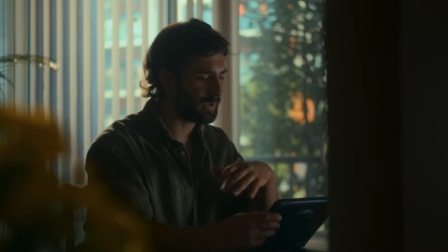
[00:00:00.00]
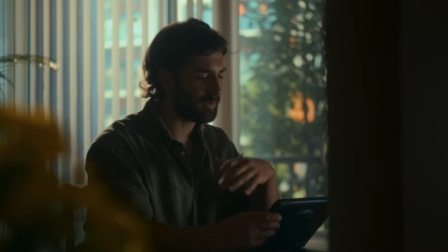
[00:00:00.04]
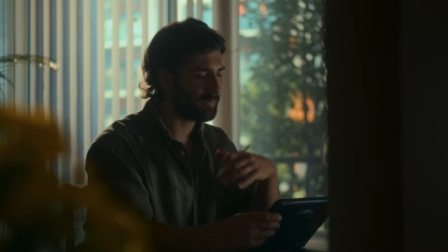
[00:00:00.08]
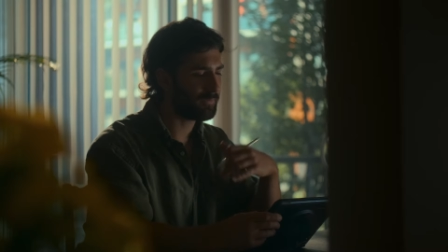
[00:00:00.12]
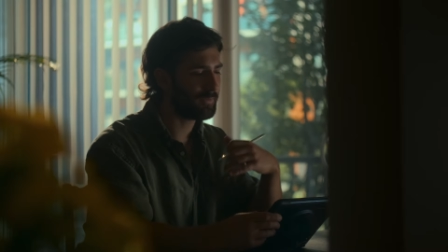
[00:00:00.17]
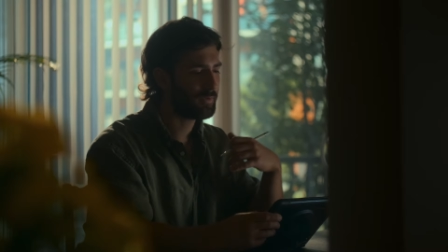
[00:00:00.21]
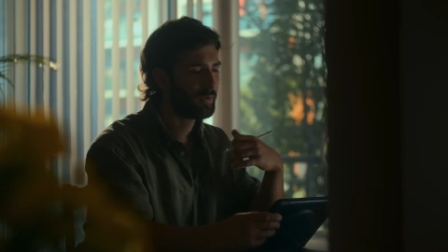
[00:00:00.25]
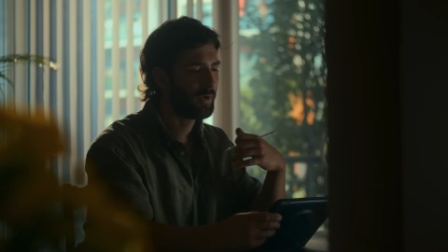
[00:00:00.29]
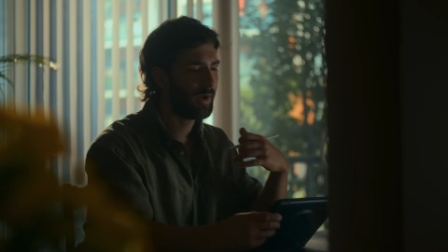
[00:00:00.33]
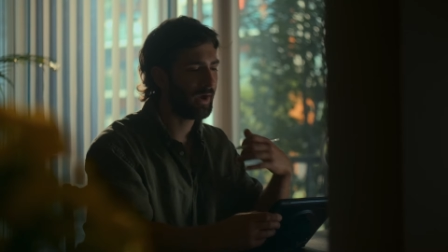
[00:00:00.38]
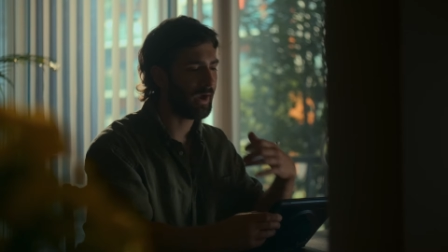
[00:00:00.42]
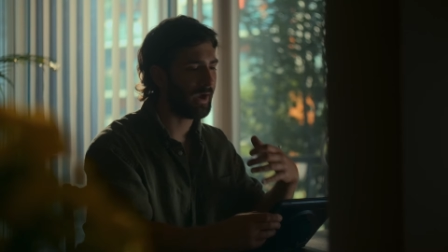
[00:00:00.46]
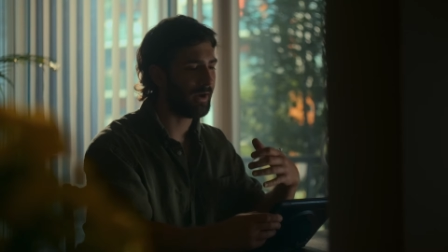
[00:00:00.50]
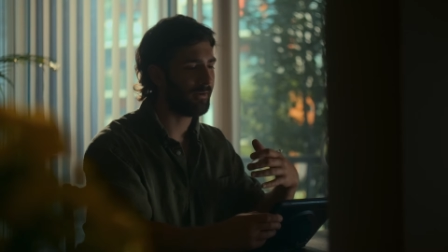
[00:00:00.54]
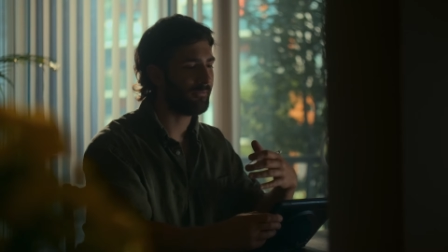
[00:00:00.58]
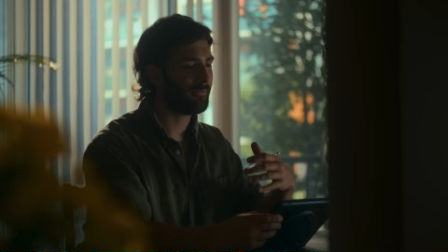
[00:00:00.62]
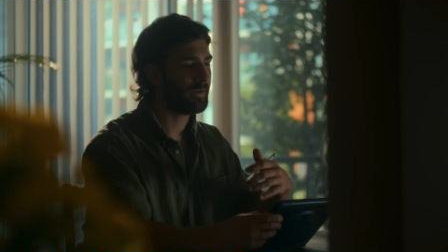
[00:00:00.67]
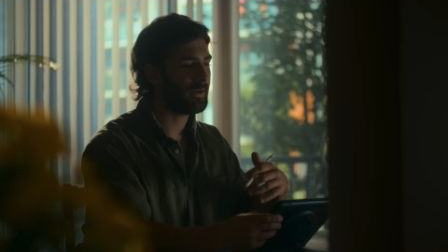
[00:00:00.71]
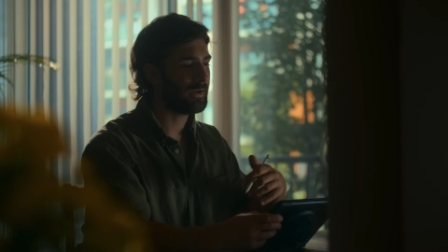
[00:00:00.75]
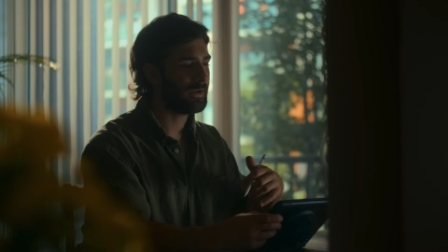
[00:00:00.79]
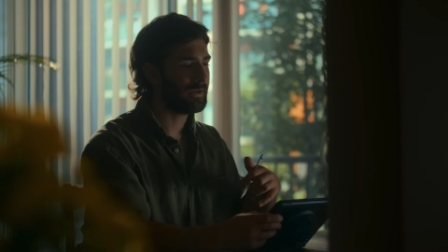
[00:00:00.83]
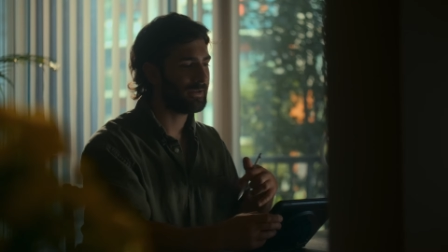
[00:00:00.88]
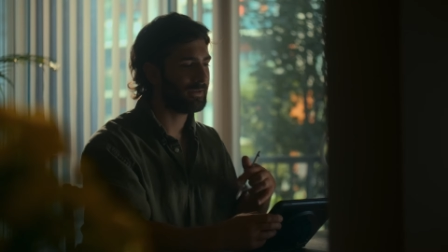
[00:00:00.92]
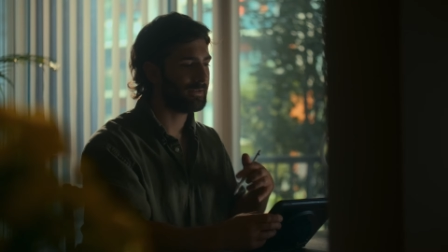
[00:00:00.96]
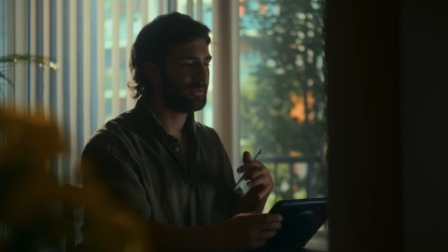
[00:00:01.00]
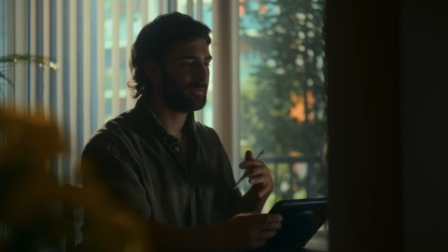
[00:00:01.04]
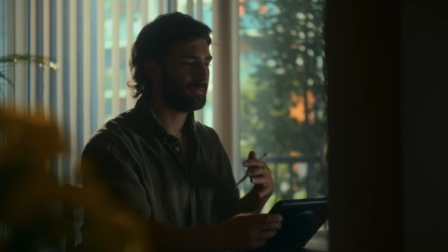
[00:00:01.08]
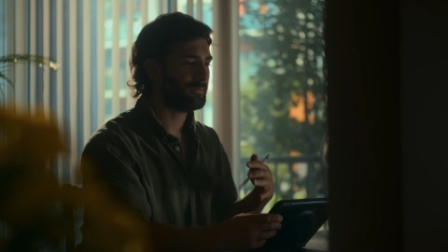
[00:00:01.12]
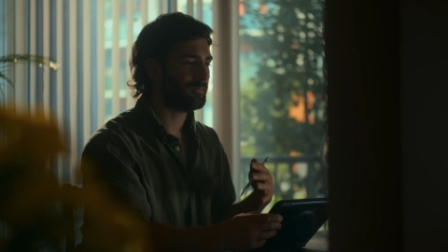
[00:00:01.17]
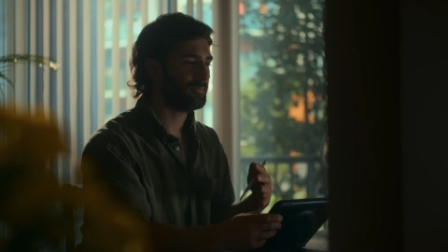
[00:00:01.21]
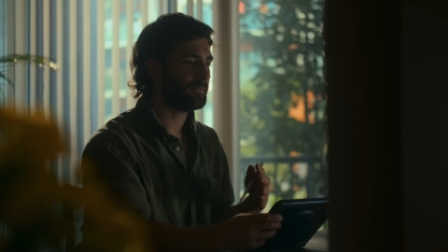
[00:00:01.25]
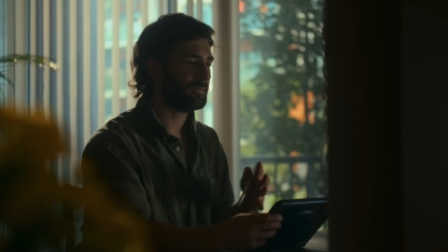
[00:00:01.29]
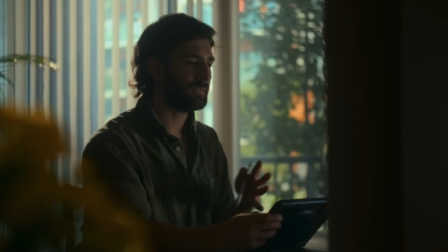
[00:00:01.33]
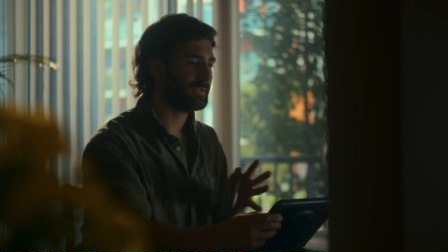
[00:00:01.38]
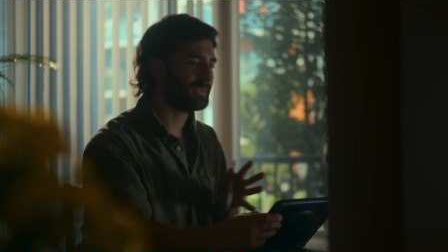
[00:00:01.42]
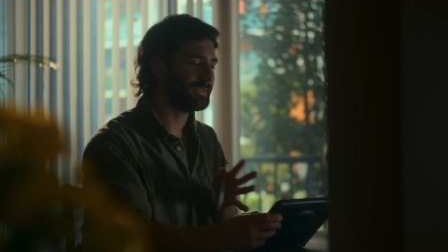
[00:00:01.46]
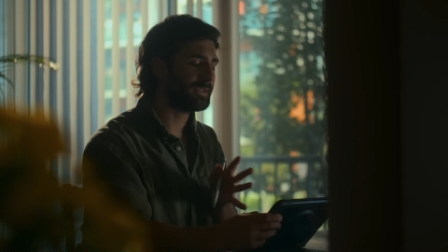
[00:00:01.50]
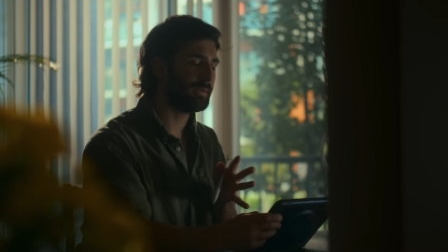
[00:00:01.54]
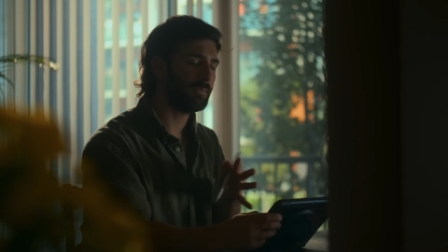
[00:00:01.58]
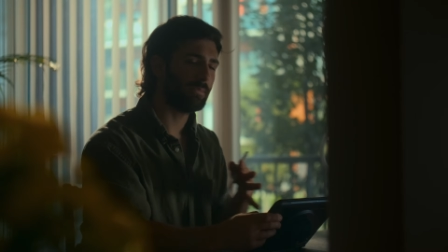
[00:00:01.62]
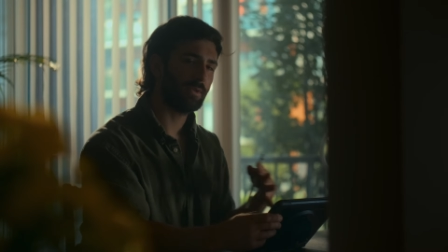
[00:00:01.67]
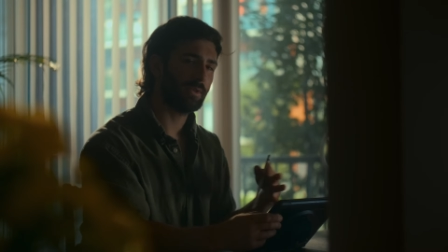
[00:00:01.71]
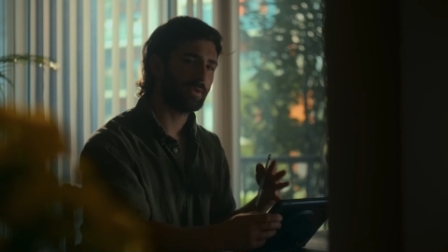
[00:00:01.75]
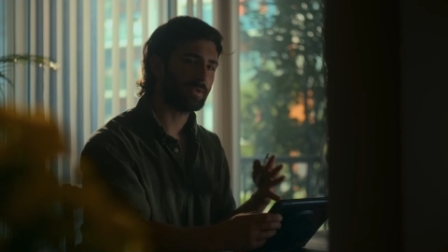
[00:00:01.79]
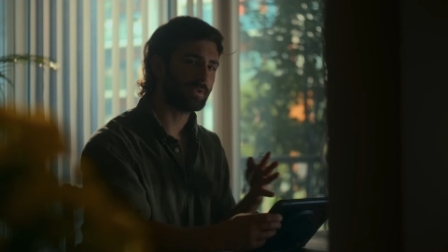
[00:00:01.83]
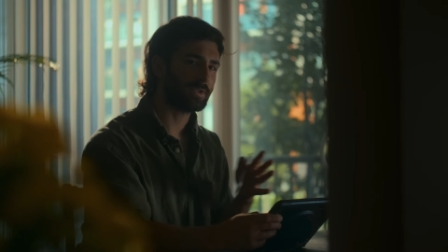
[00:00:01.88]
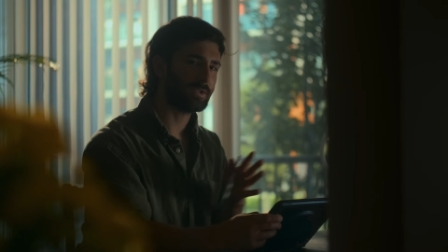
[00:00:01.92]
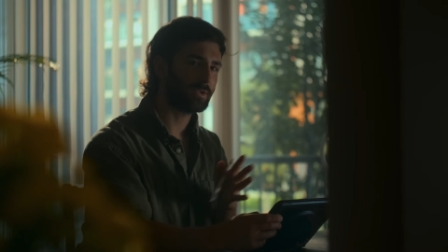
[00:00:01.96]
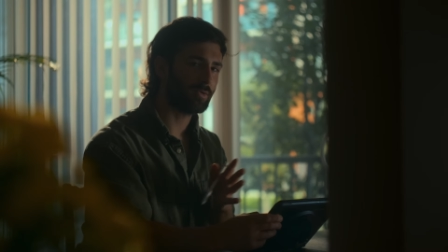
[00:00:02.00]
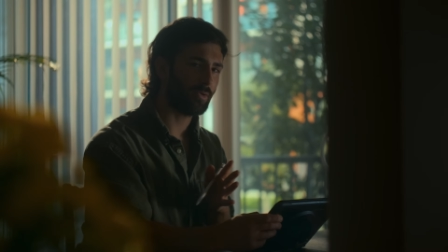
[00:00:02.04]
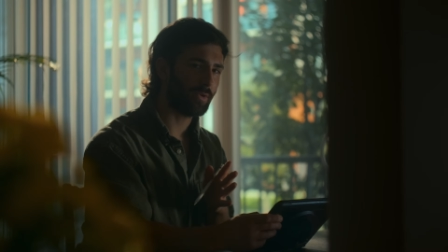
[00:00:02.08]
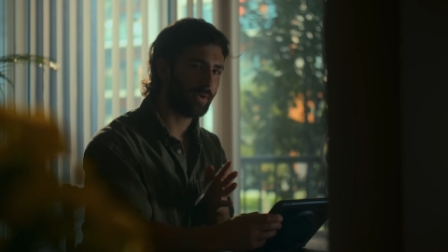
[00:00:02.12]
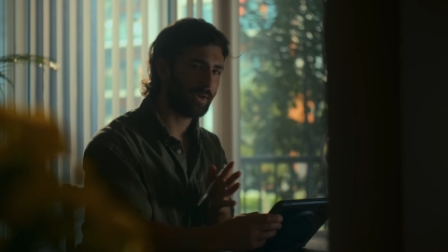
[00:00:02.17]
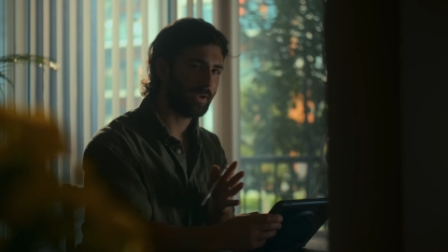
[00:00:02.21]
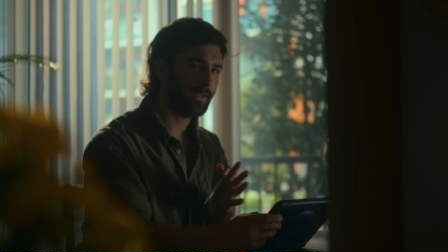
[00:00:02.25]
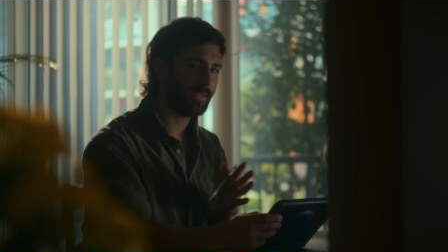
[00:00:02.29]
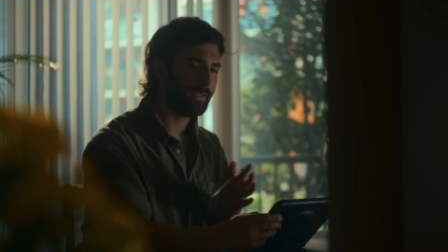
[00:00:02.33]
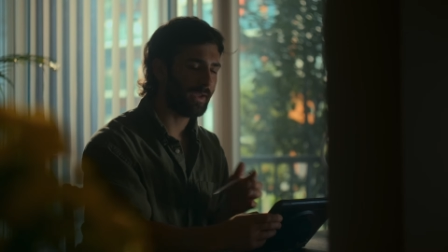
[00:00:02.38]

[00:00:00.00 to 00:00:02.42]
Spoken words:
if you have similar story